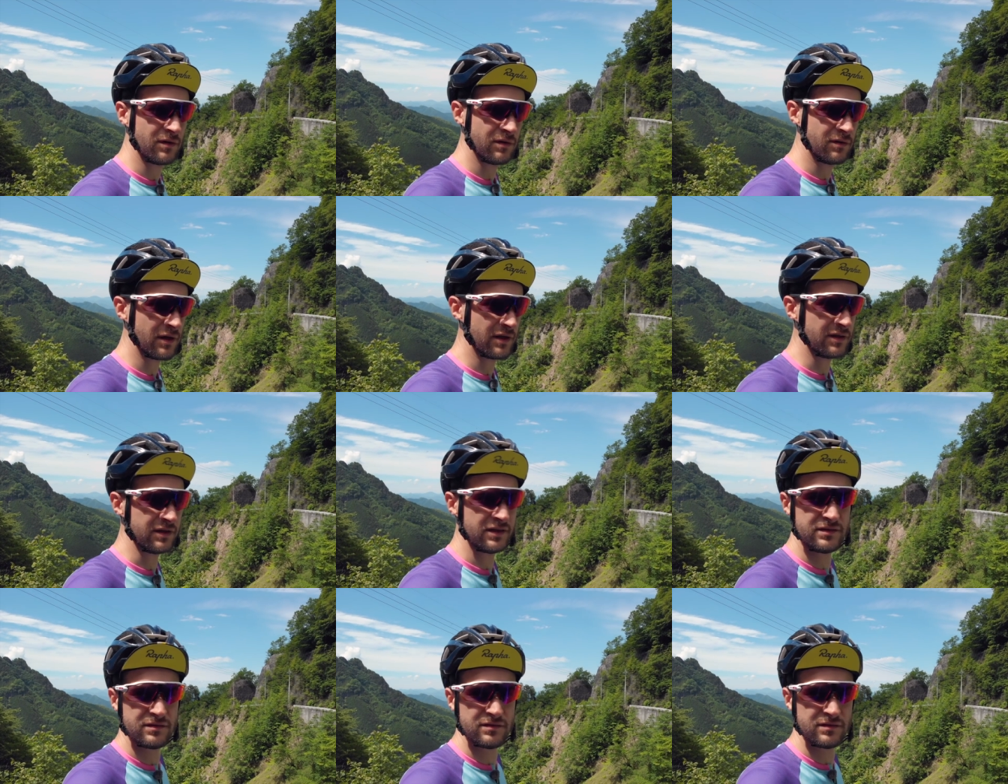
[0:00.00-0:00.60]
At
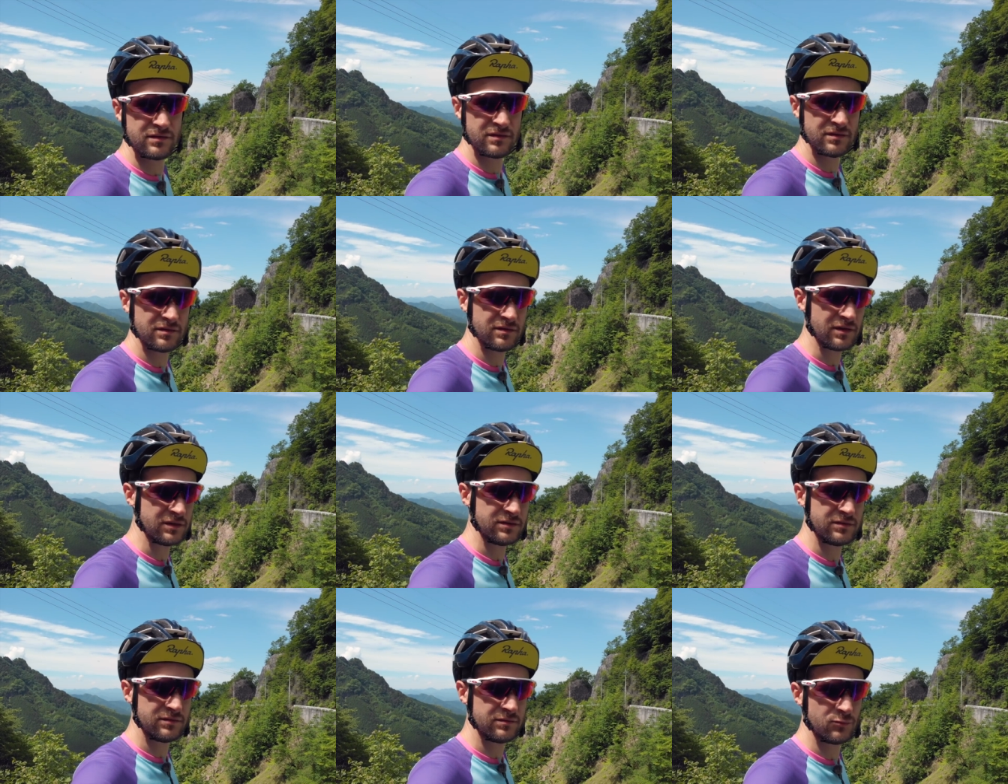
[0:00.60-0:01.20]
least
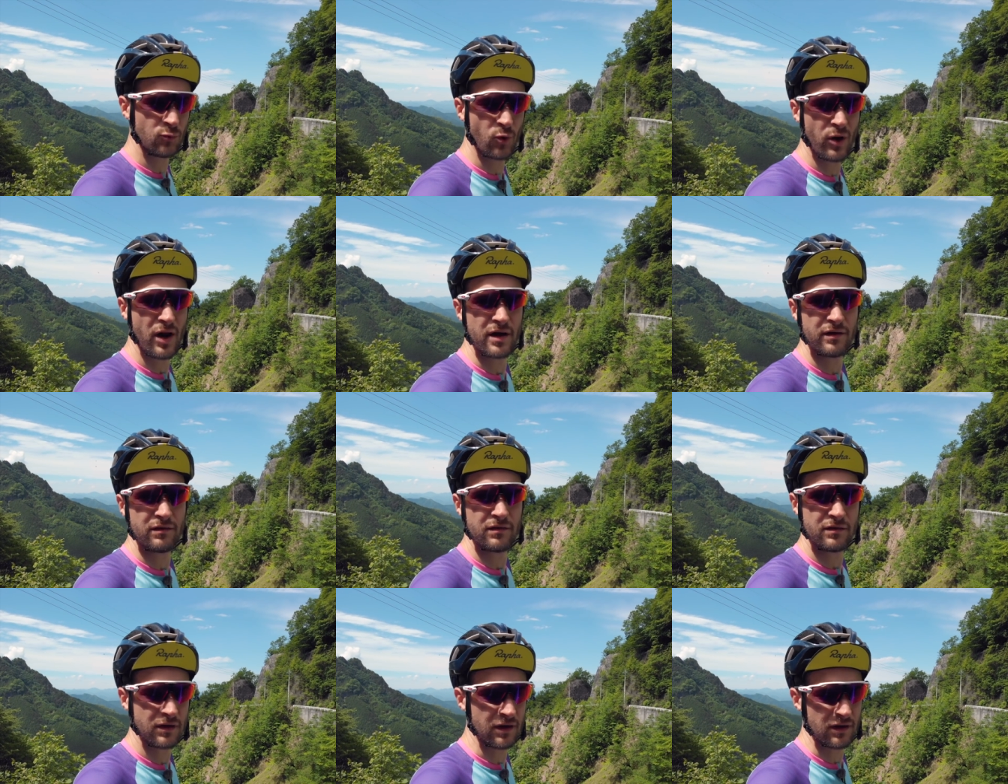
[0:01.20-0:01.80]
that's what I
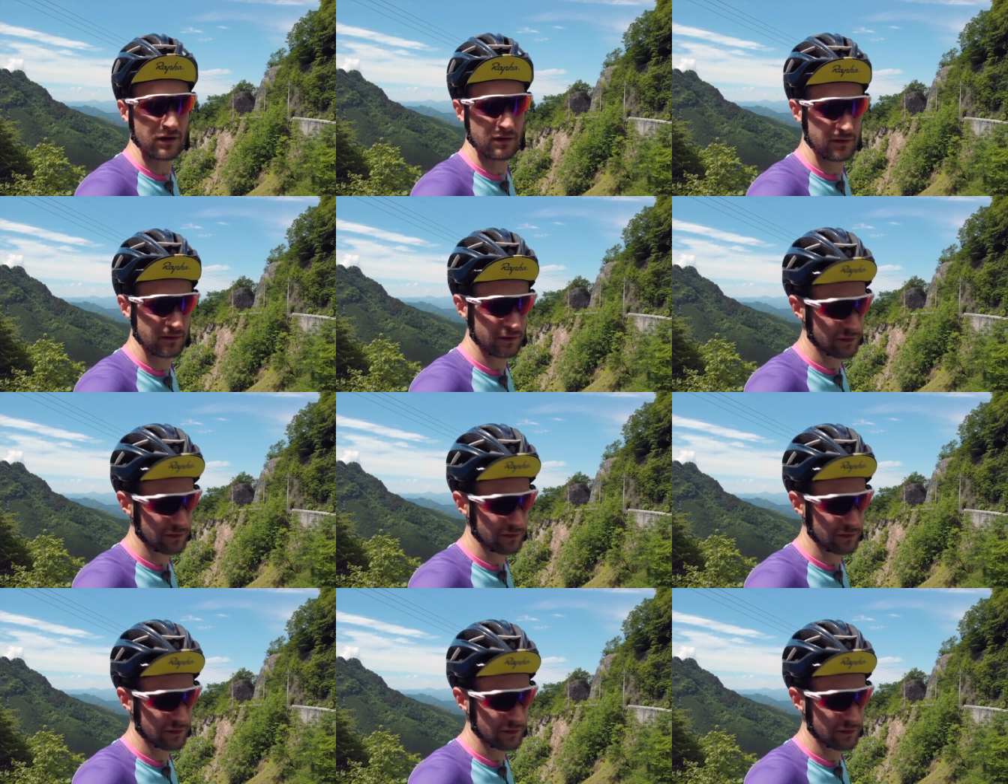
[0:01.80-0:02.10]
think.